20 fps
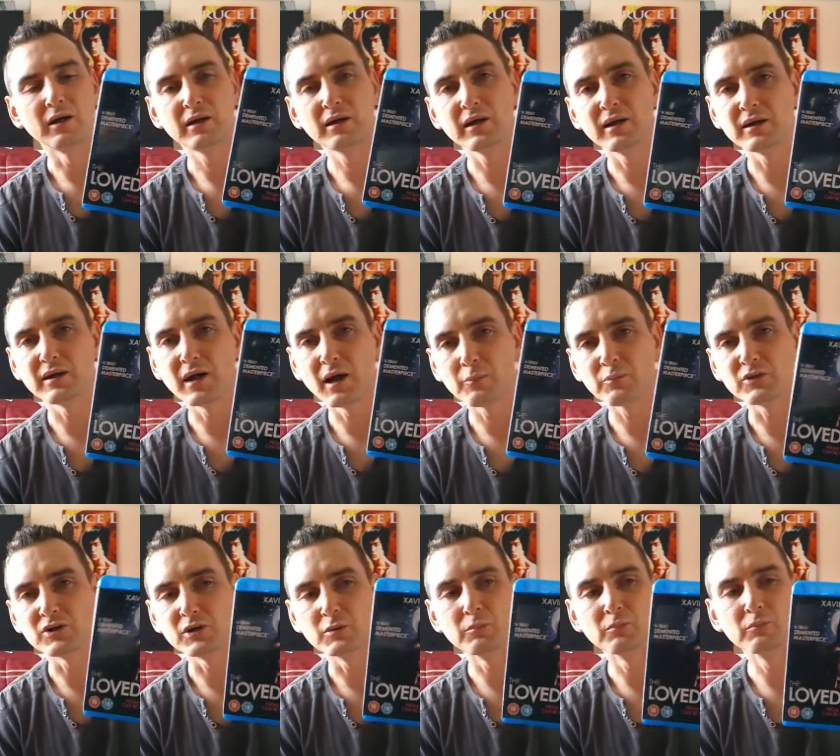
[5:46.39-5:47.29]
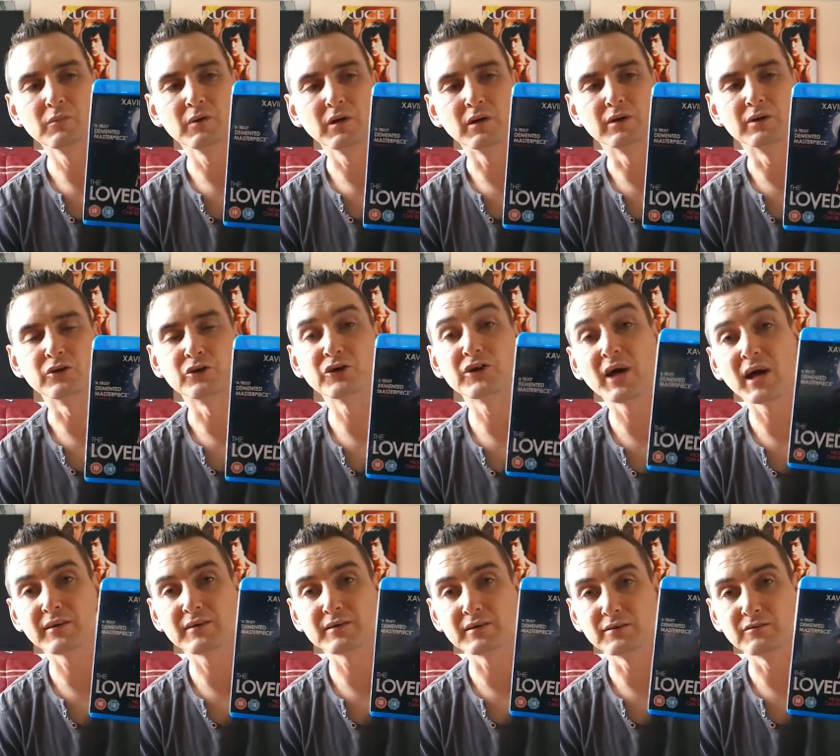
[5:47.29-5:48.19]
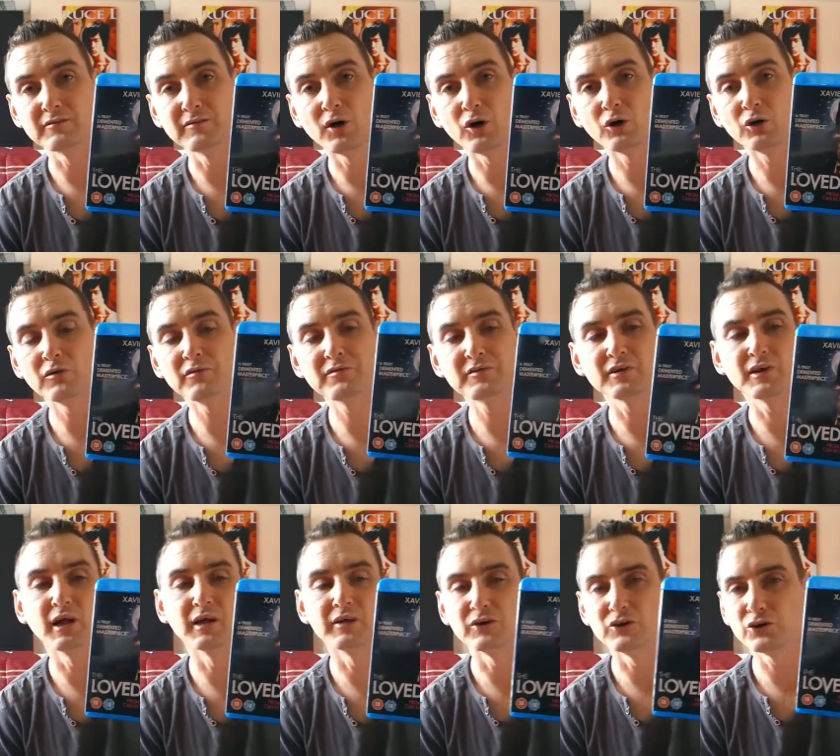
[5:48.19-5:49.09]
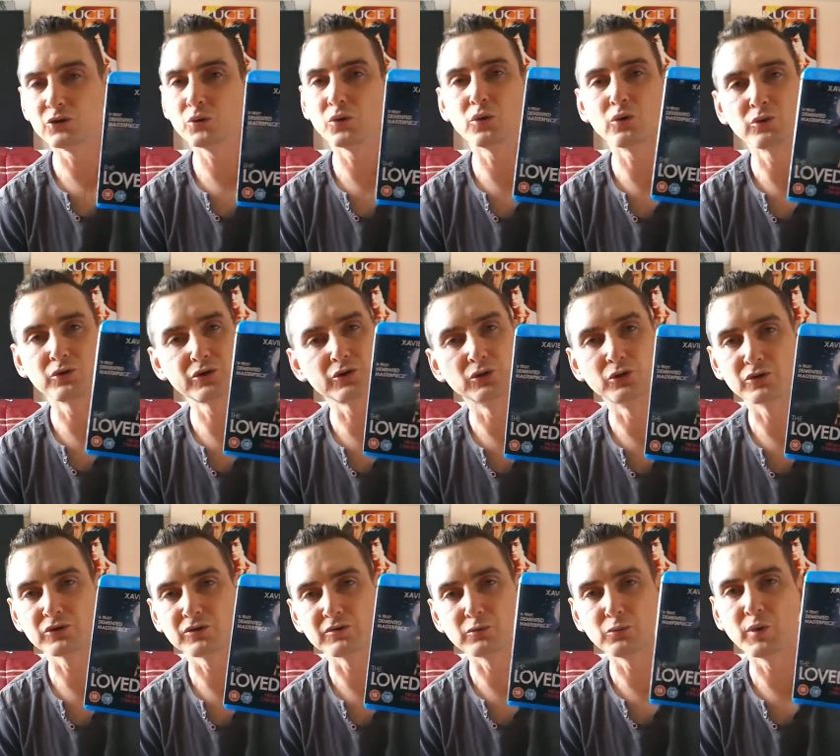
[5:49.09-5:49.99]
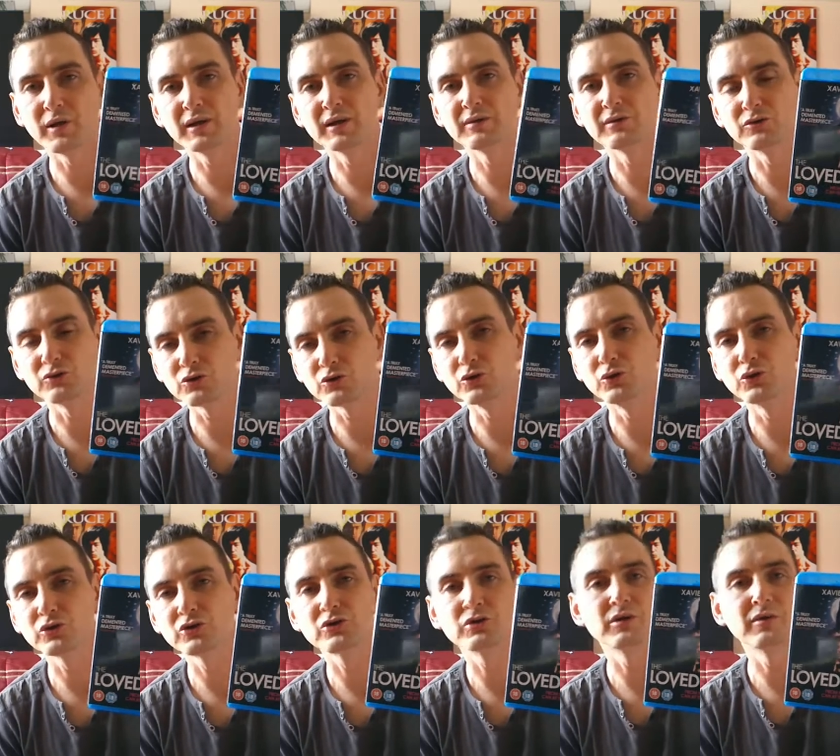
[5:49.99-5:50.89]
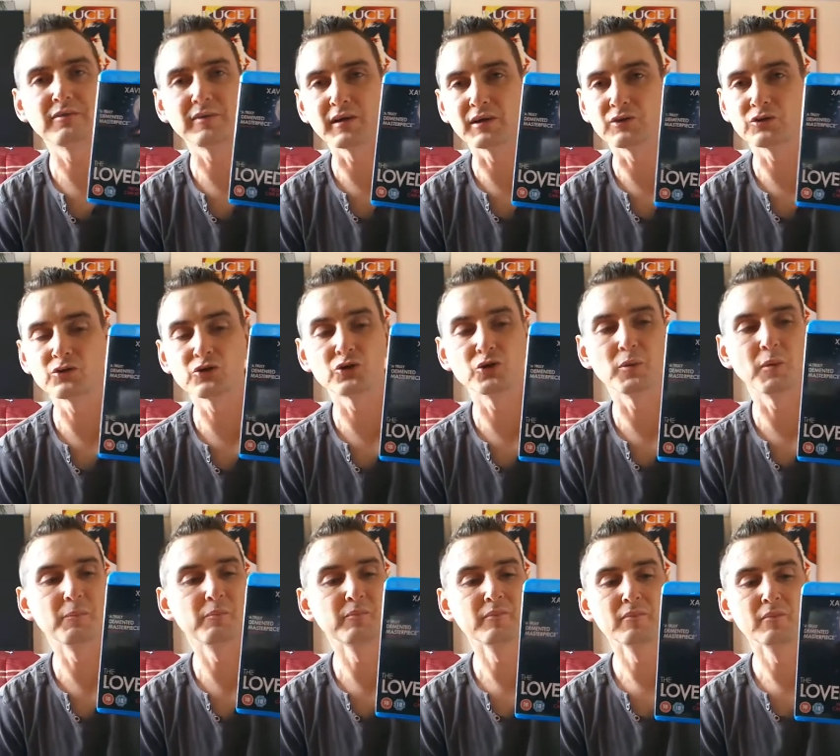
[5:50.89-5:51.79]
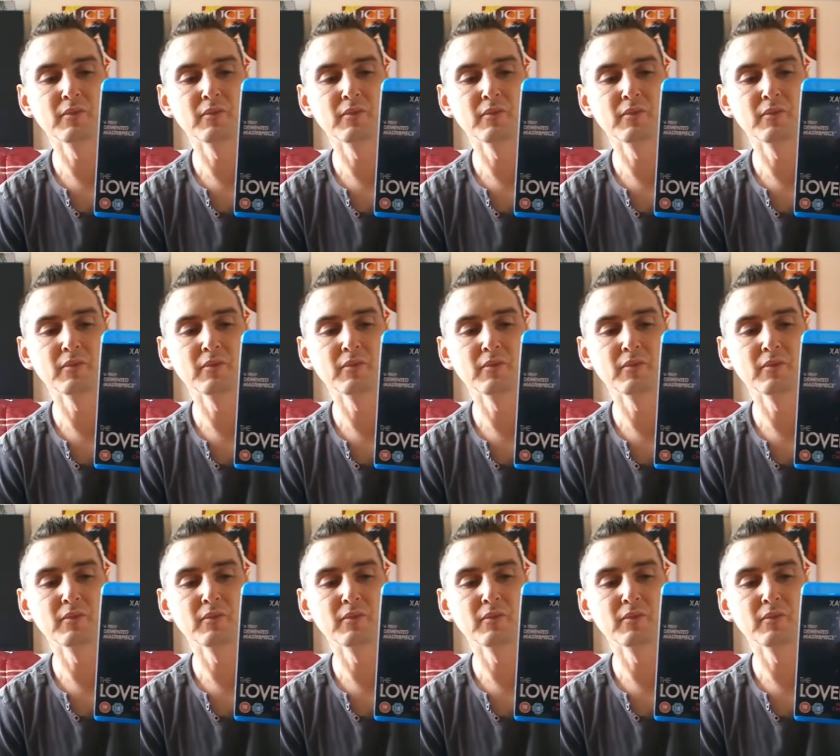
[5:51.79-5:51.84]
kidnaps him and the dad's involved and they do all sorts of weird and torture things to him